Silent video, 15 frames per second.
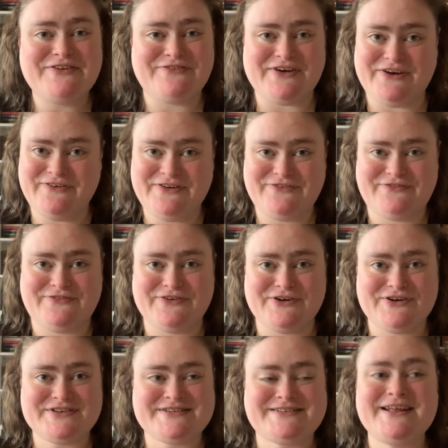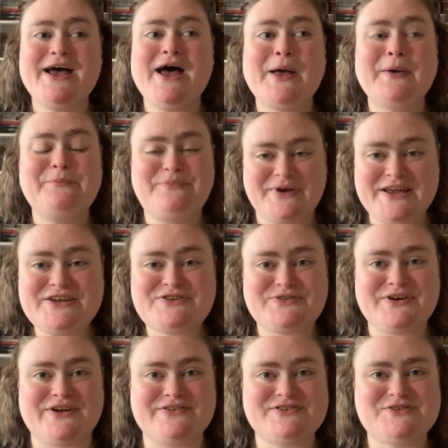very first
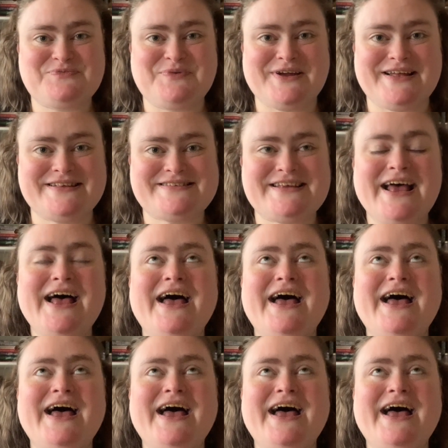Patreon sprints.